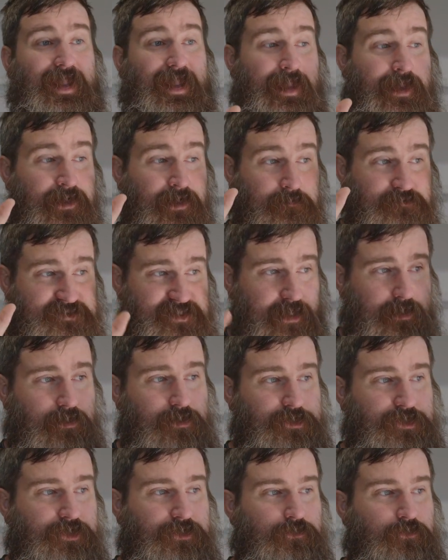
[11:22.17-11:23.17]
And I'm
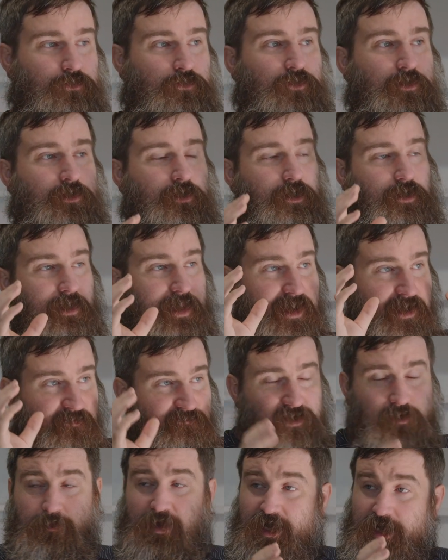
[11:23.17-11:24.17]
telling you,
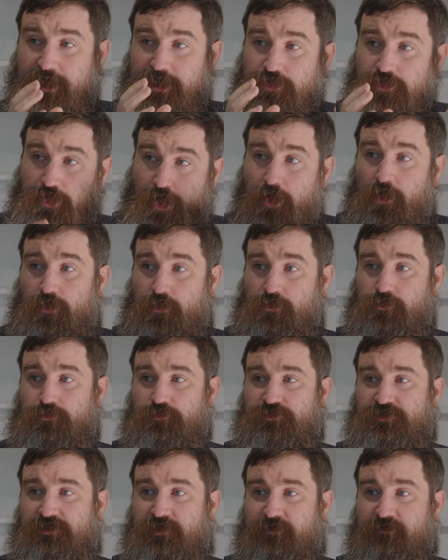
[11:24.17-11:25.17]
everybody
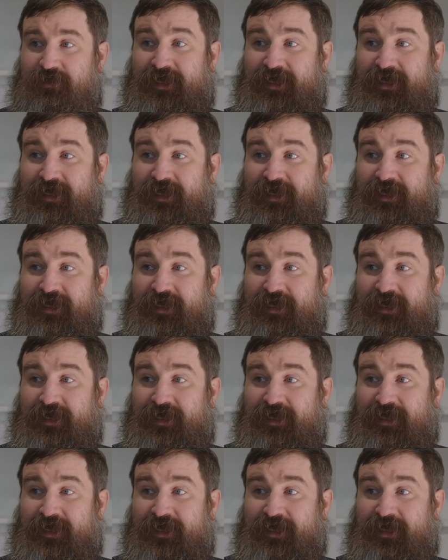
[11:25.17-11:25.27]
knows